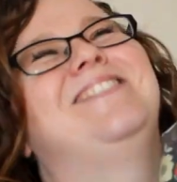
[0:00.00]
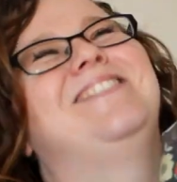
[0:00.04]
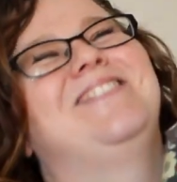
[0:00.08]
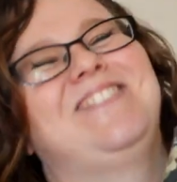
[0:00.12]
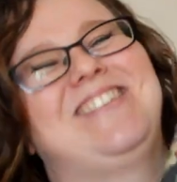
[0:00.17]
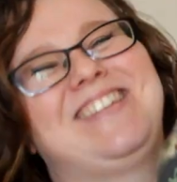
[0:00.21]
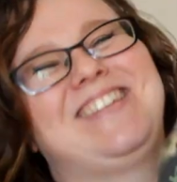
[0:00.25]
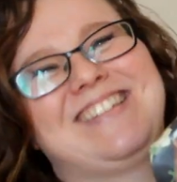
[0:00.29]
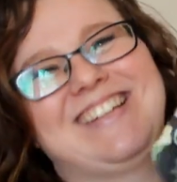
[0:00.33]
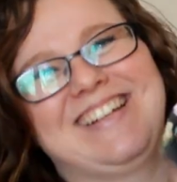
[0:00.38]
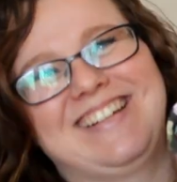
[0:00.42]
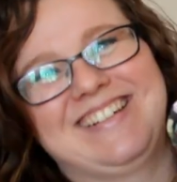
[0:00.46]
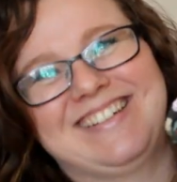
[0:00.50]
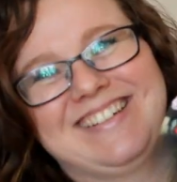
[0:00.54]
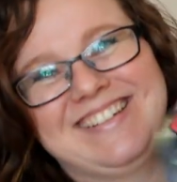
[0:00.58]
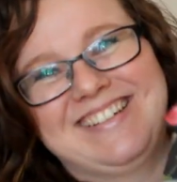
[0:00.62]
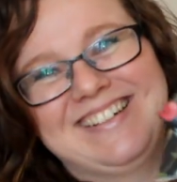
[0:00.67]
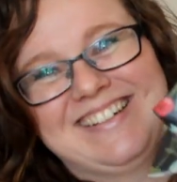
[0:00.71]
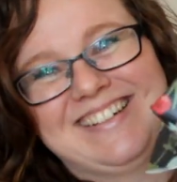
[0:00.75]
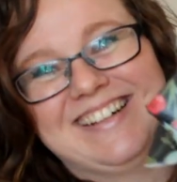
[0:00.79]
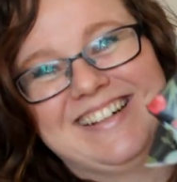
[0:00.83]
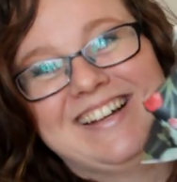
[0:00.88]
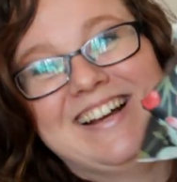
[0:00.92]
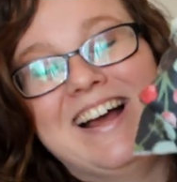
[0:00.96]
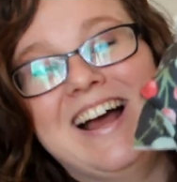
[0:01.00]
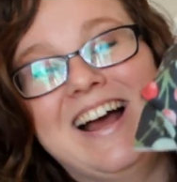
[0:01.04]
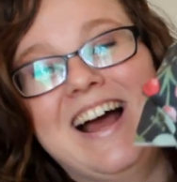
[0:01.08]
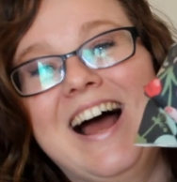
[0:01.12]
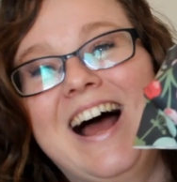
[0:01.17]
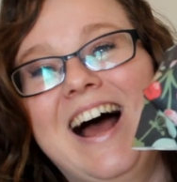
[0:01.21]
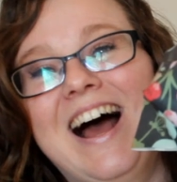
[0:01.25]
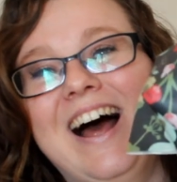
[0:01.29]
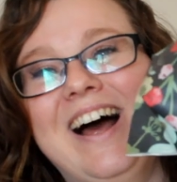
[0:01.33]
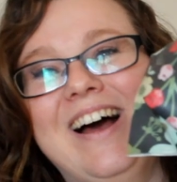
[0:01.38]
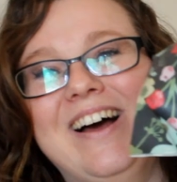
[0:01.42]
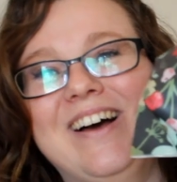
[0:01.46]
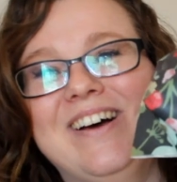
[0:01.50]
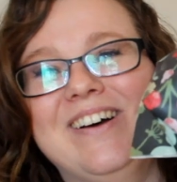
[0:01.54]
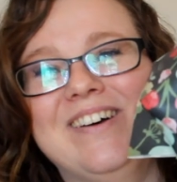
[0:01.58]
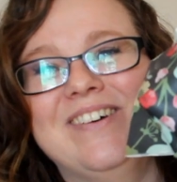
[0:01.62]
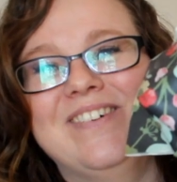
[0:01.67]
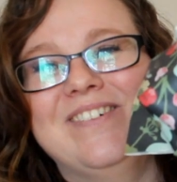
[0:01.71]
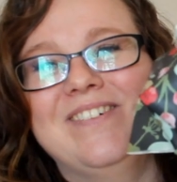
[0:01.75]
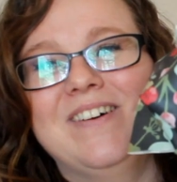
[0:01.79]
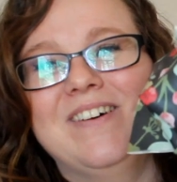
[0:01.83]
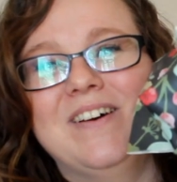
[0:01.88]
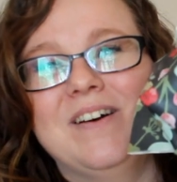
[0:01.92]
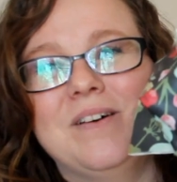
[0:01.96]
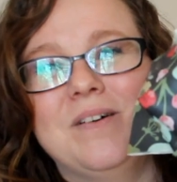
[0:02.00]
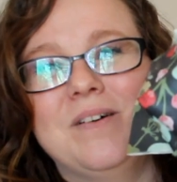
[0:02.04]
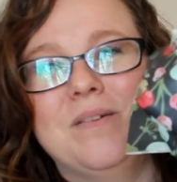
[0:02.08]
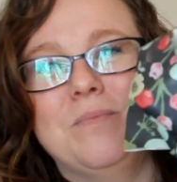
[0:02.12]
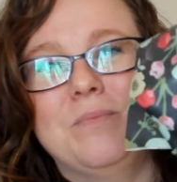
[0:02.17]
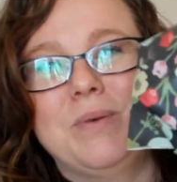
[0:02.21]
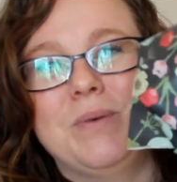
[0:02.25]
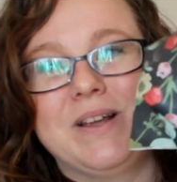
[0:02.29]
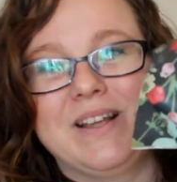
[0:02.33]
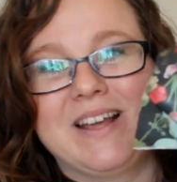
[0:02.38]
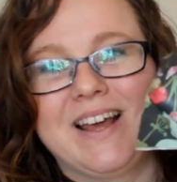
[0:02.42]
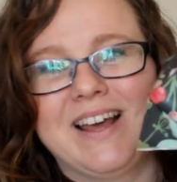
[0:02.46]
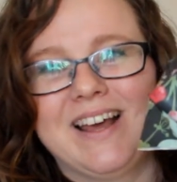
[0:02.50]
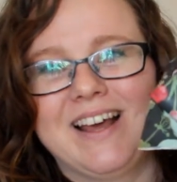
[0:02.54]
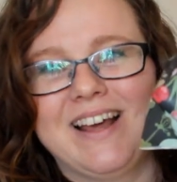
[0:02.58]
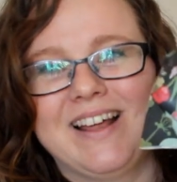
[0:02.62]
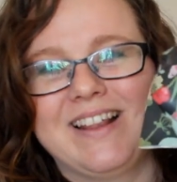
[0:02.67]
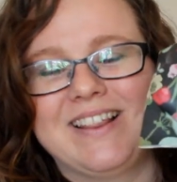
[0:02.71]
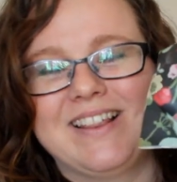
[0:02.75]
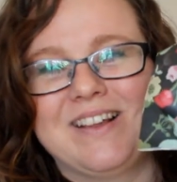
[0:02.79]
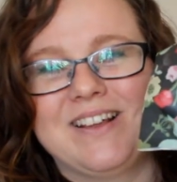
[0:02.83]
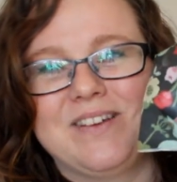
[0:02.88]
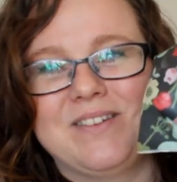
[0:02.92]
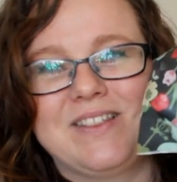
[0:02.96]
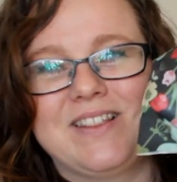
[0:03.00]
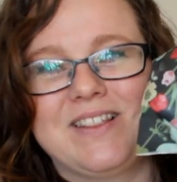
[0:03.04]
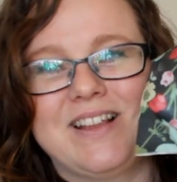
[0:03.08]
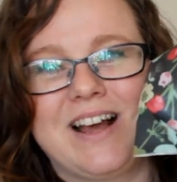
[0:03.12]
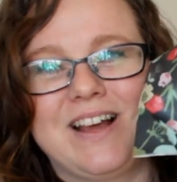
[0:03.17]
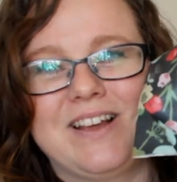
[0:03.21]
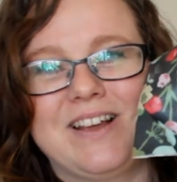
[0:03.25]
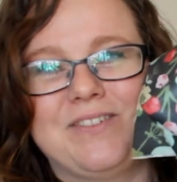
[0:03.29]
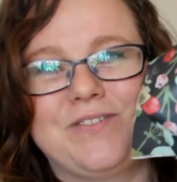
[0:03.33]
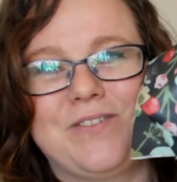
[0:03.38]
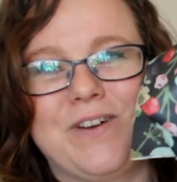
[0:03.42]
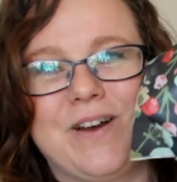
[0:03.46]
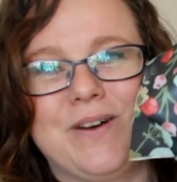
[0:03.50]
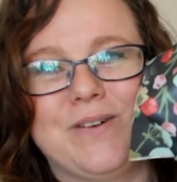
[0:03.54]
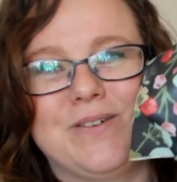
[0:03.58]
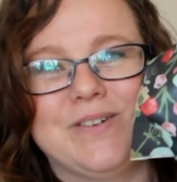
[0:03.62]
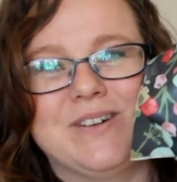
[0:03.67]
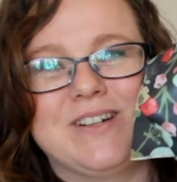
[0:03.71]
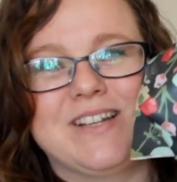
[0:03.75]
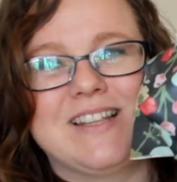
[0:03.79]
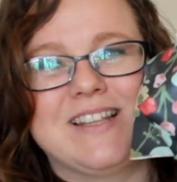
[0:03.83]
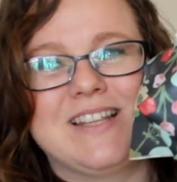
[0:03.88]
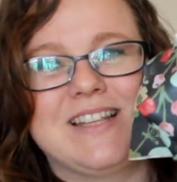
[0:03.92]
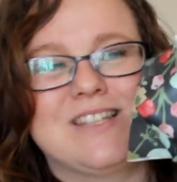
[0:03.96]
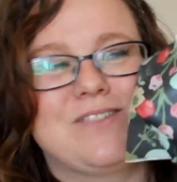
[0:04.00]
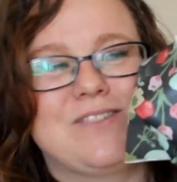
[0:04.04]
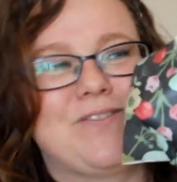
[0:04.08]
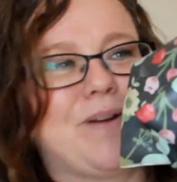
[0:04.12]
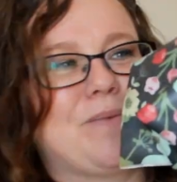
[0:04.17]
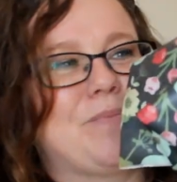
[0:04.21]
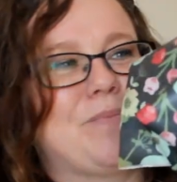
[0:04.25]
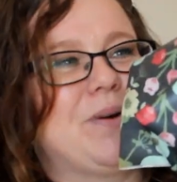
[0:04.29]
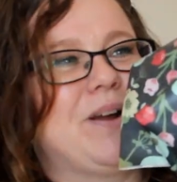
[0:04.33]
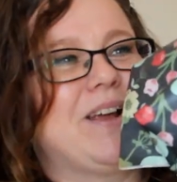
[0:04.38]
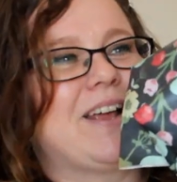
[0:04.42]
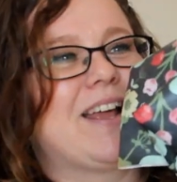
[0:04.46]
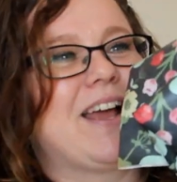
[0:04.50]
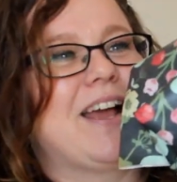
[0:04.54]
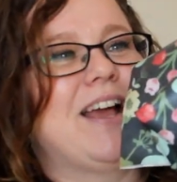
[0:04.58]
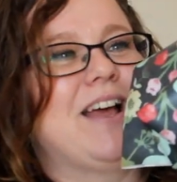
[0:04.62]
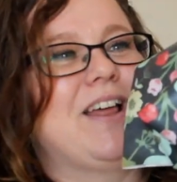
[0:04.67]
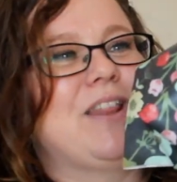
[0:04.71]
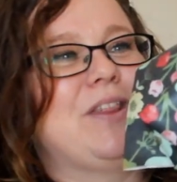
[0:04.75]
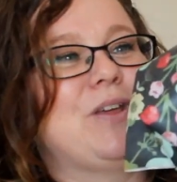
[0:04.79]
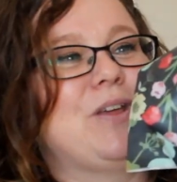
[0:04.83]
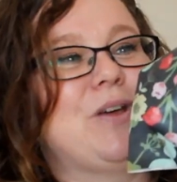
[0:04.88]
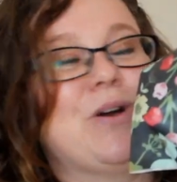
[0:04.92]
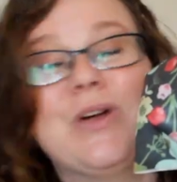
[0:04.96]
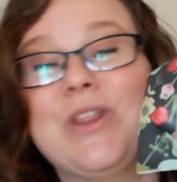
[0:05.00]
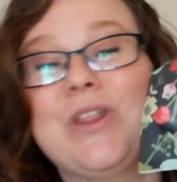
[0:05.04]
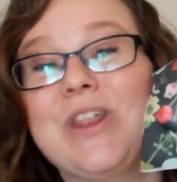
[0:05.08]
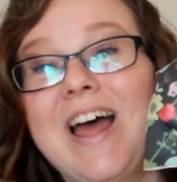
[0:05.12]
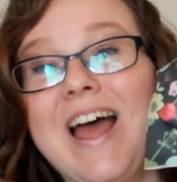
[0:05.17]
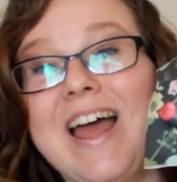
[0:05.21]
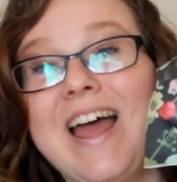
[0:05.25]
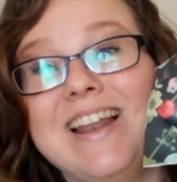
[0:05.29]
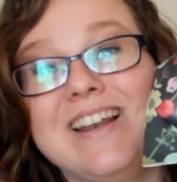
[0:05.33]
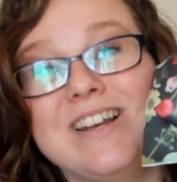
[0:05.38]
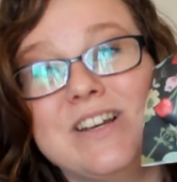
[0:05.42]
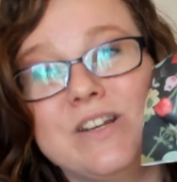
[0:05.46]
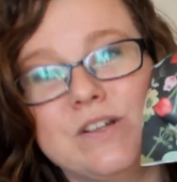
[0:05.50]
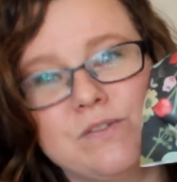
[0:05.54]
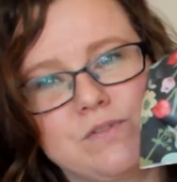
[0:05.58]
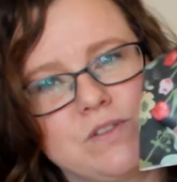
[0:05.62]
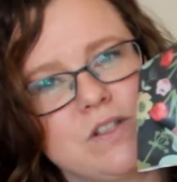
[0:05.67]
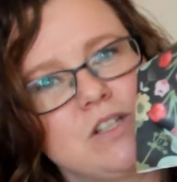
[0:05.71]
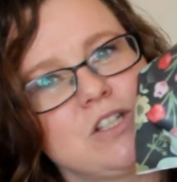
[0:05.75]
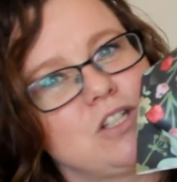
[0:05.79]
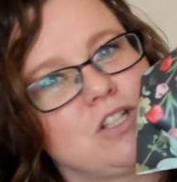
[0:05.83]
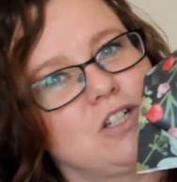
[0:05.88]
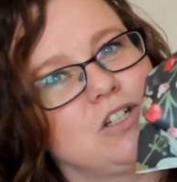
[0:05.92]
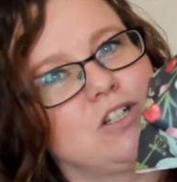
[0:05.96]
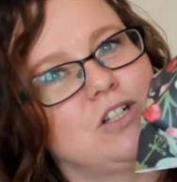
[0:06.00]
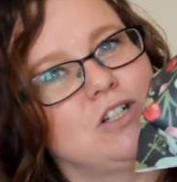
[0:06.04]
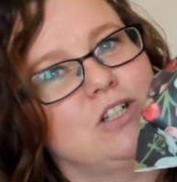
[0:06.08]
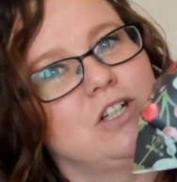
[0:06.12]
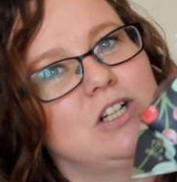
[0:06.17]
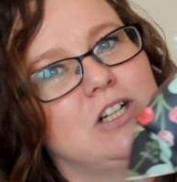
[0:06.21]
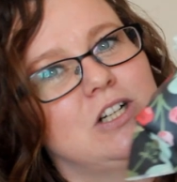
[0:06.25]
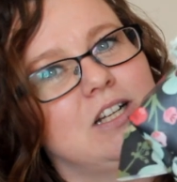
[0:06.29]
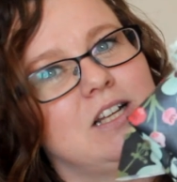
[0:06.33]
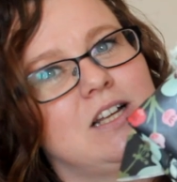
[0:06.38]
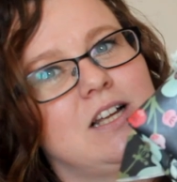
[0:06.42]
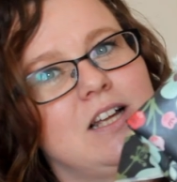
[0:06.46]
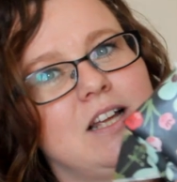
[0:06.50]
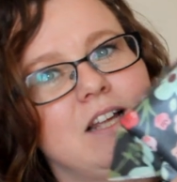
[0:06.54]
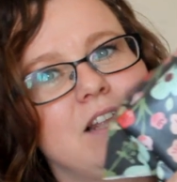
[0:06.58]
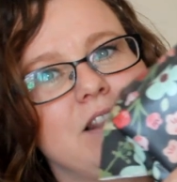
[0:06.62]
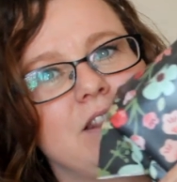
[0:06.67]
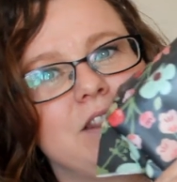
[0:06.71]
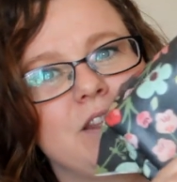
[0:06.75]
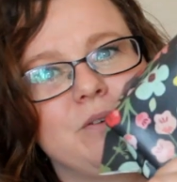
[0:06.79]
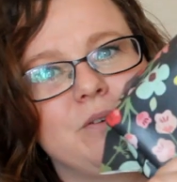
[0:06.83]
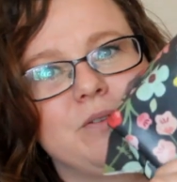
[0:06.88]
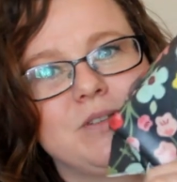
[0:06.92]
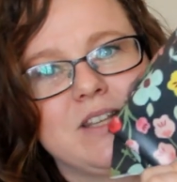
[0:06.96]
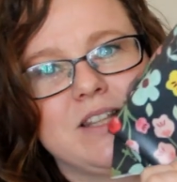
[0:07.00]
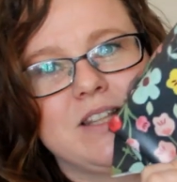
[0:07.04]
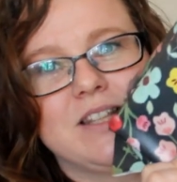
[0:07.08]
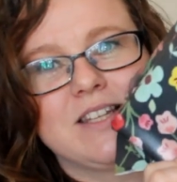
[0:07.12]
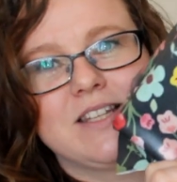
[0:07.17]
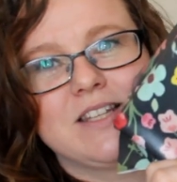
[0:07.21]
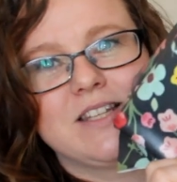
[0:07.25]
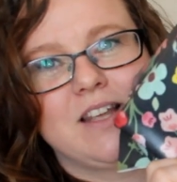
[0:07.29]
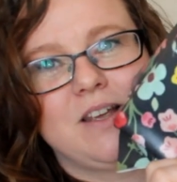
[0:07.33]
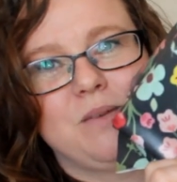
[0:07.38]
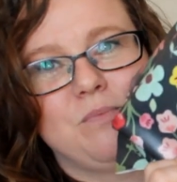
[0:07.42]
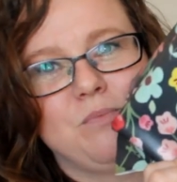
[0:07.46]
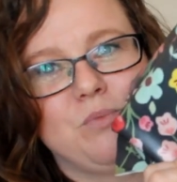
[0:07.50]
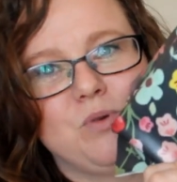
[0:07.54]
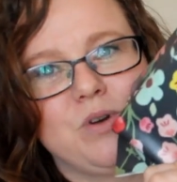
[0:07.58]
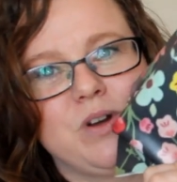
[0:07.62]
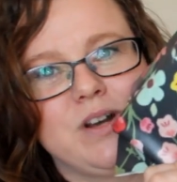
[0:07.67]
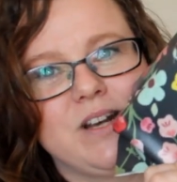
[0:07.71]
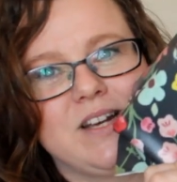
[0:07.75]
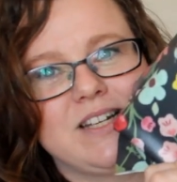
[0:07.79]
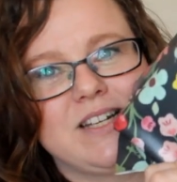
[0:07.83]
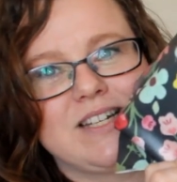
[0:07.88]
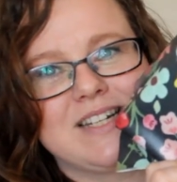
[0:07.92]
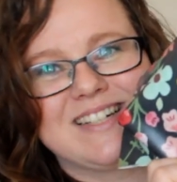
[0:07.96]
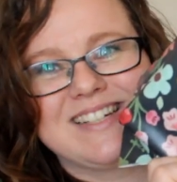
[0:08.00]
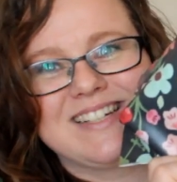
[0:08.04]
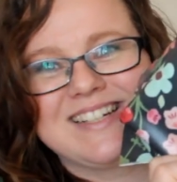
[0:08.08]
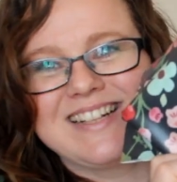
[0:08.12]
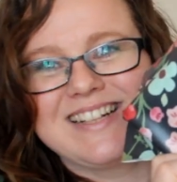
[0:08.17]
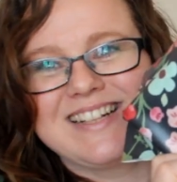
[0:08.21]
Sad, aren't I? But yeah, I found this fabric at the other end of the stall that was in the same print.